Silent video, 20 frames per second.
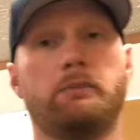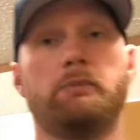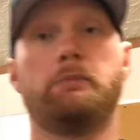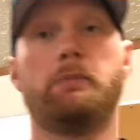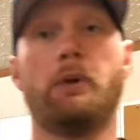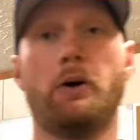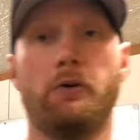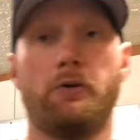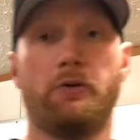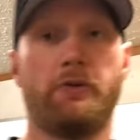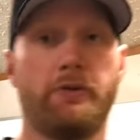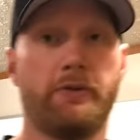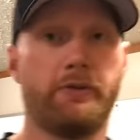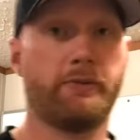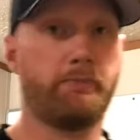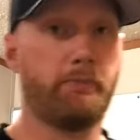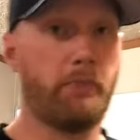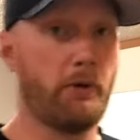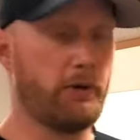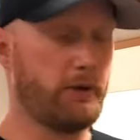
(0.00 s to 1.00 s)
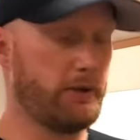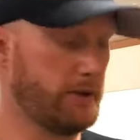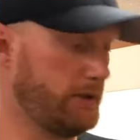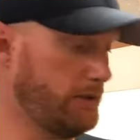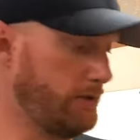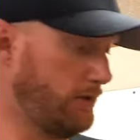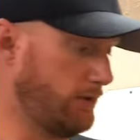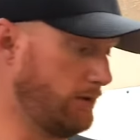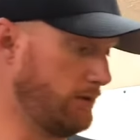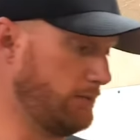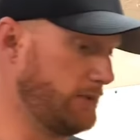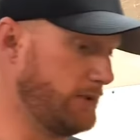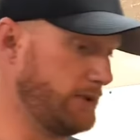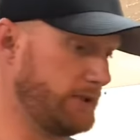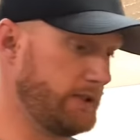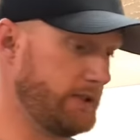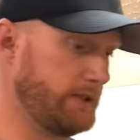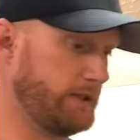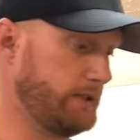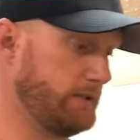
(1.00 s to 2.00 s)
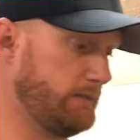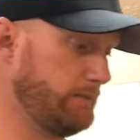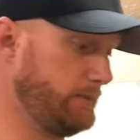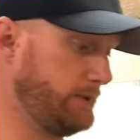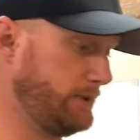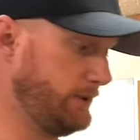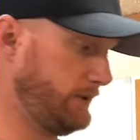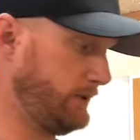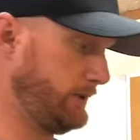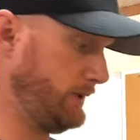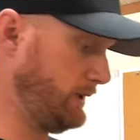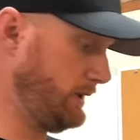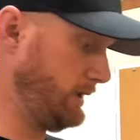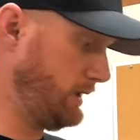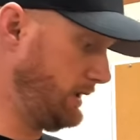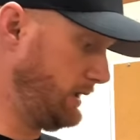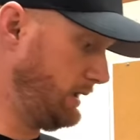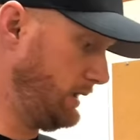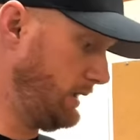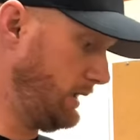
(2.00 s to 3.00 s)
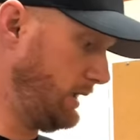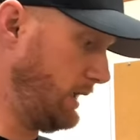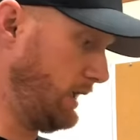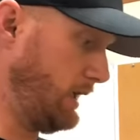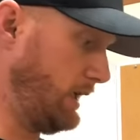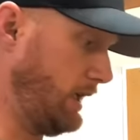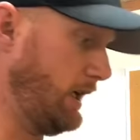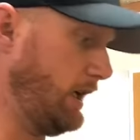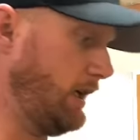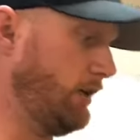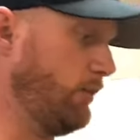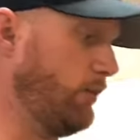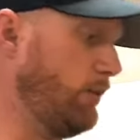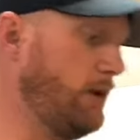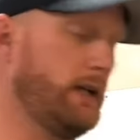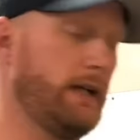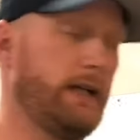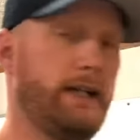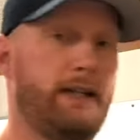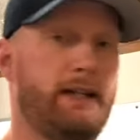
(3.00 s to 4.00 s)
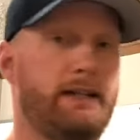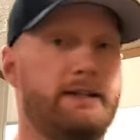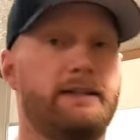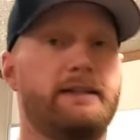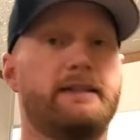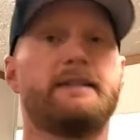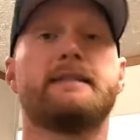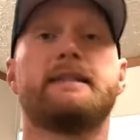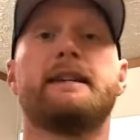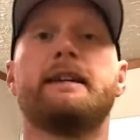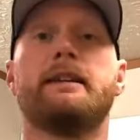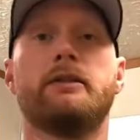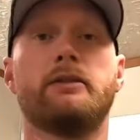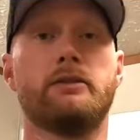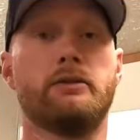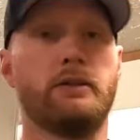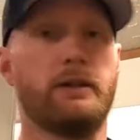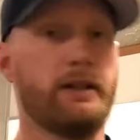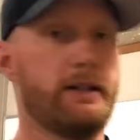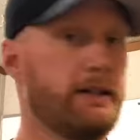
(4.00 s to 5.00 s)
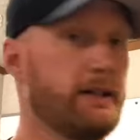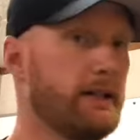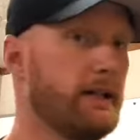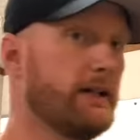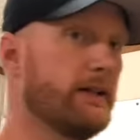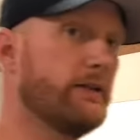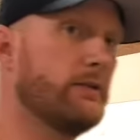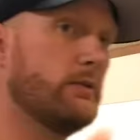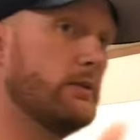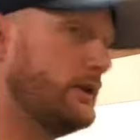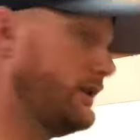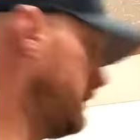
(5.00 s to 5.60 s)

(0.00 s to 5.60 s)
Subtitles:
both Spartan armor systems. One is the Sentinel, and the other one